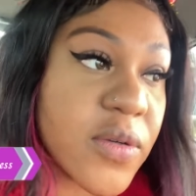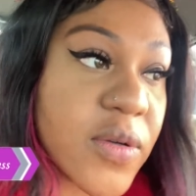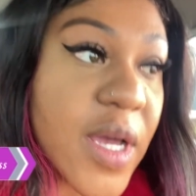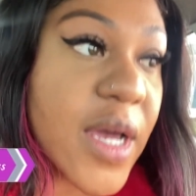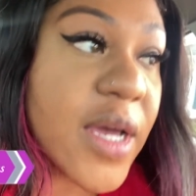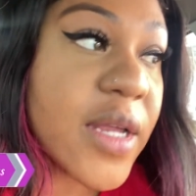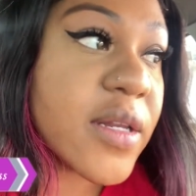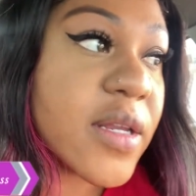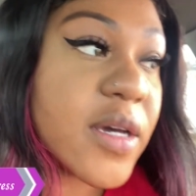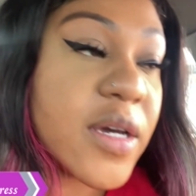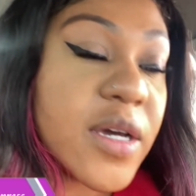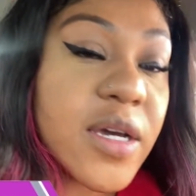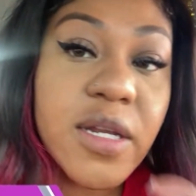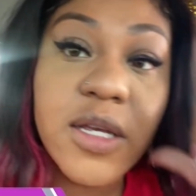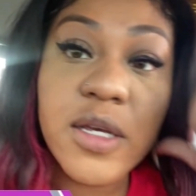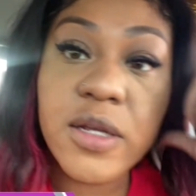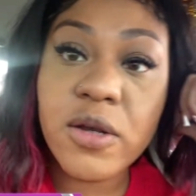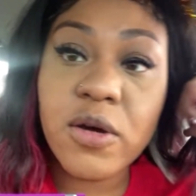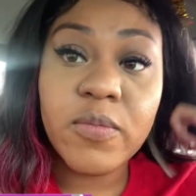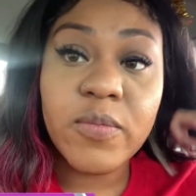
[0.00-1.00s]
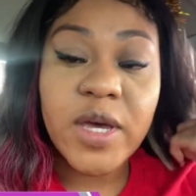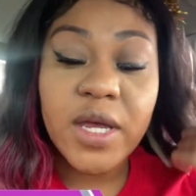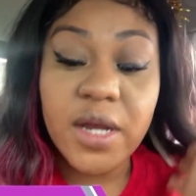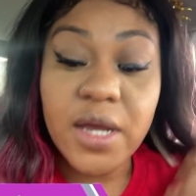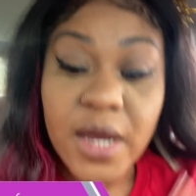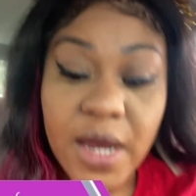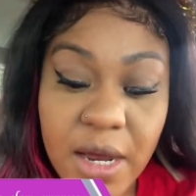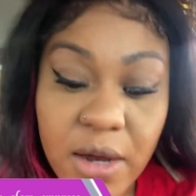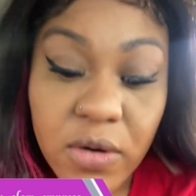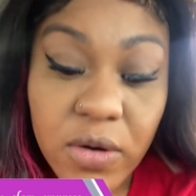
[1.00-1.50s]
got done it don't matter
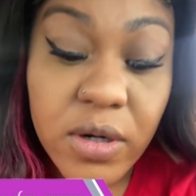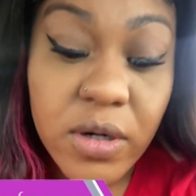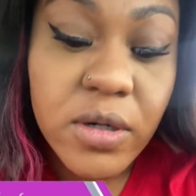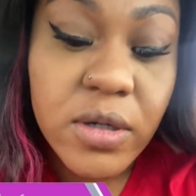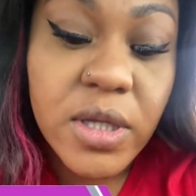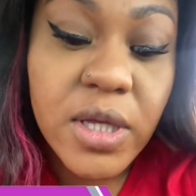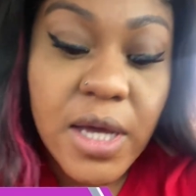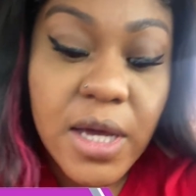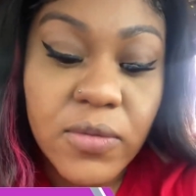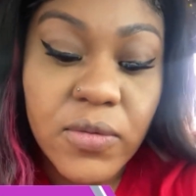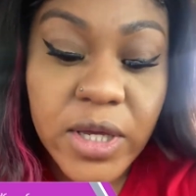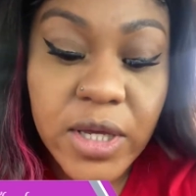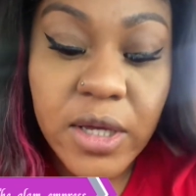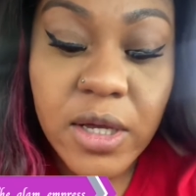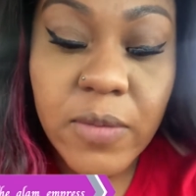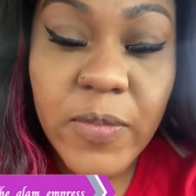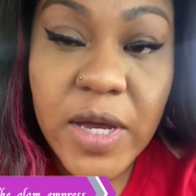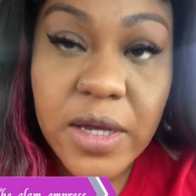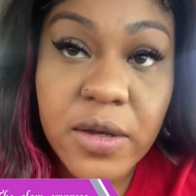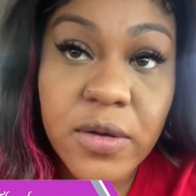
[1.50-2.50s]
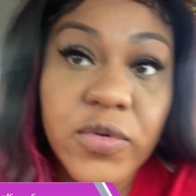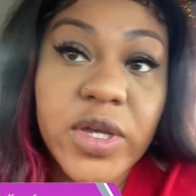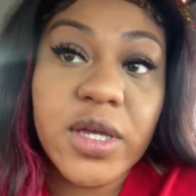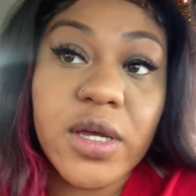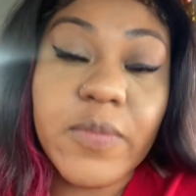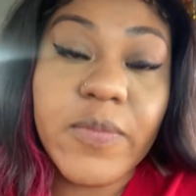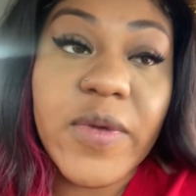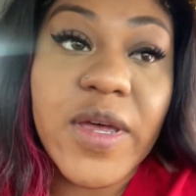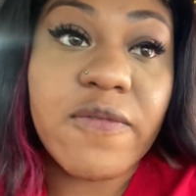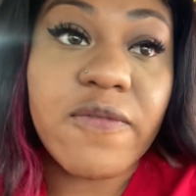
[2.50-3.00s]
how early i wake up i can wake
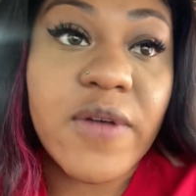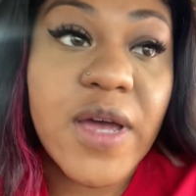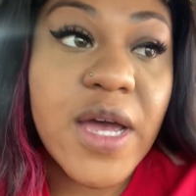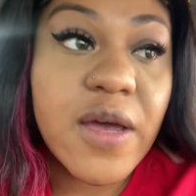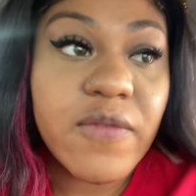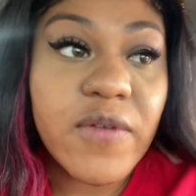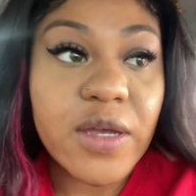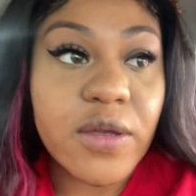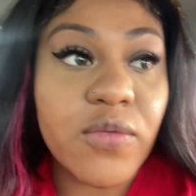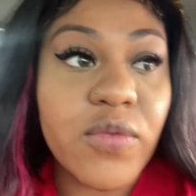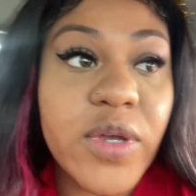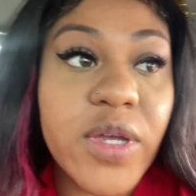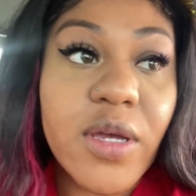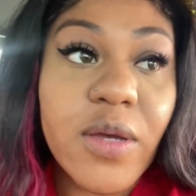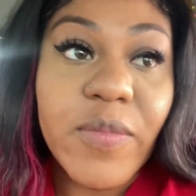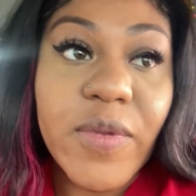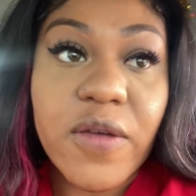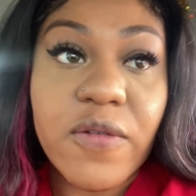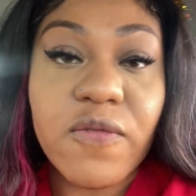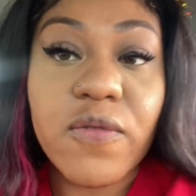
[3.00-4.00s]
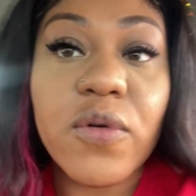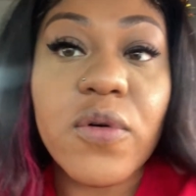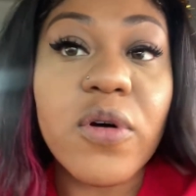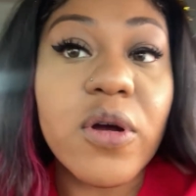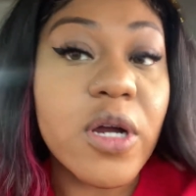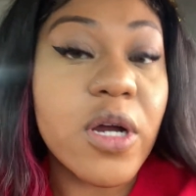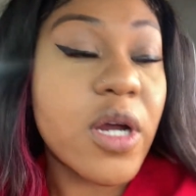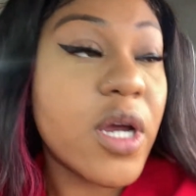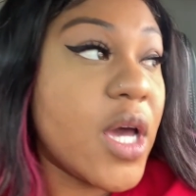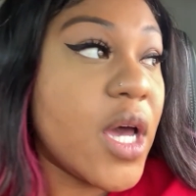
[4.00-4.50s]
up at five i can wake up at
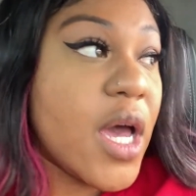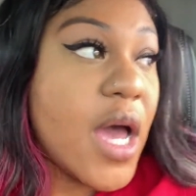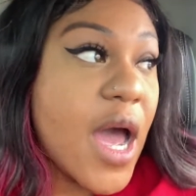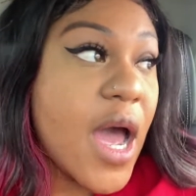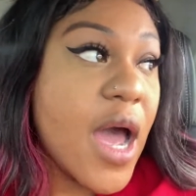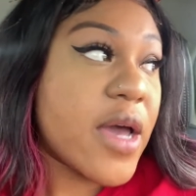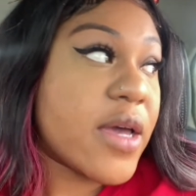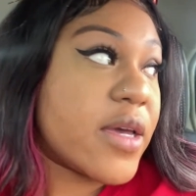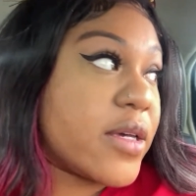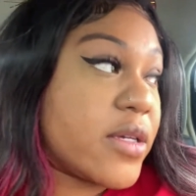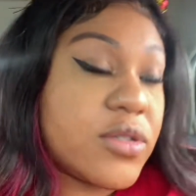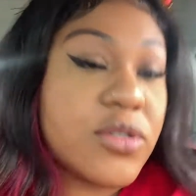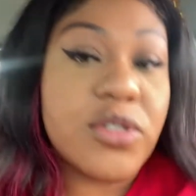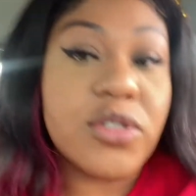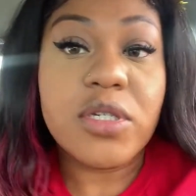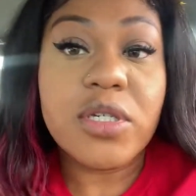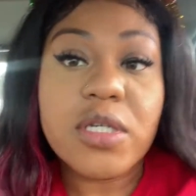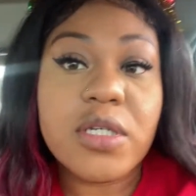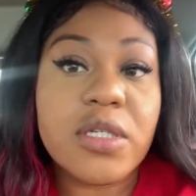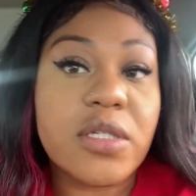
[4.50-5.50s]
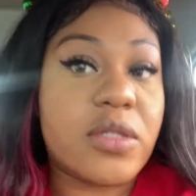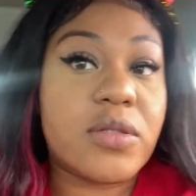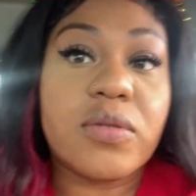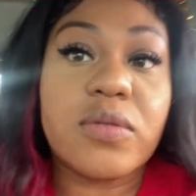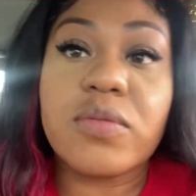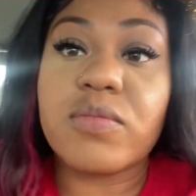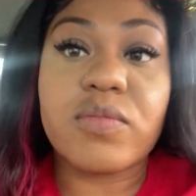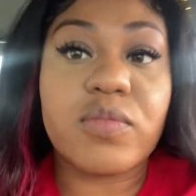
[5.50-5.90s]
four it's just